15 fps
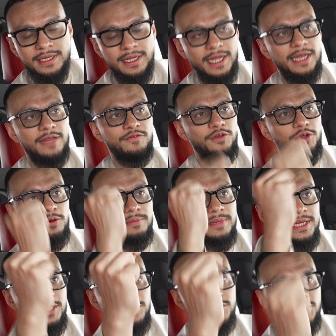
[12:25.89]
And if you don't
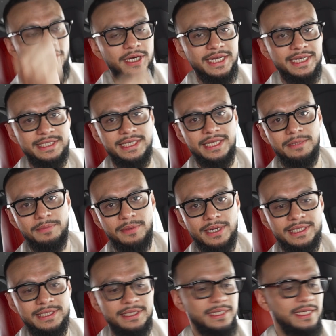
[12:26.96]
meet your target sale
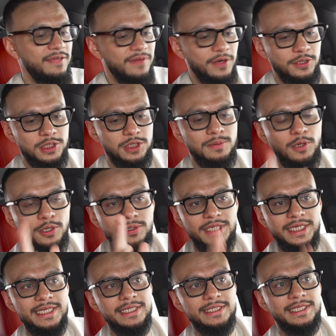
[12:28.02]
price, even on smaller
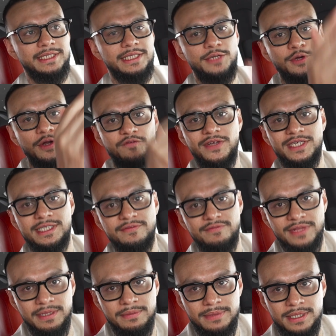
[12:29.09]
deals, let's say you want to fix and
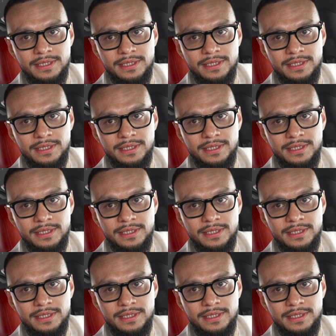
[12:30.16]
flip,